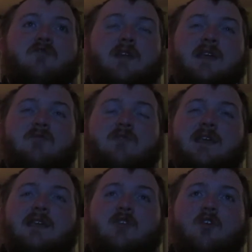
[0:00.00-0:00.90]

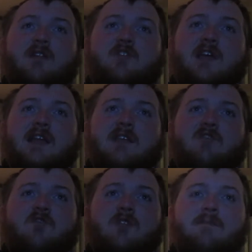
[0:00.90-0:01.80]
23-year-old
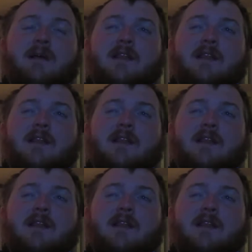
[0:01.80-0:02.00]
Chinese student